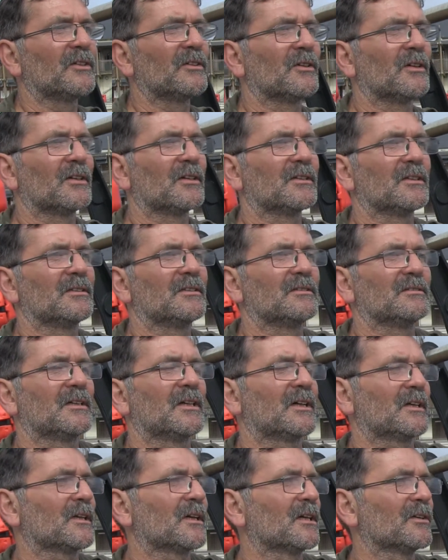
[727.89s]
you know,
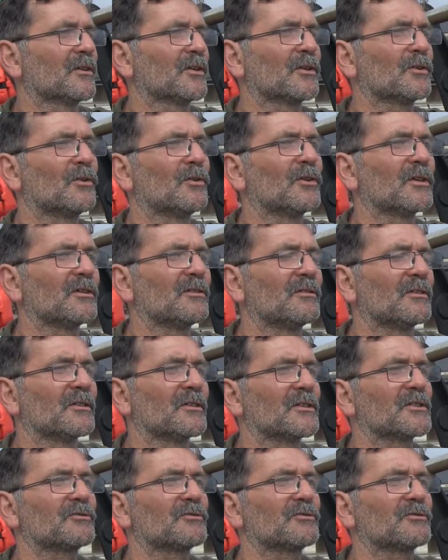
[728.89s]
you had to go in the corner of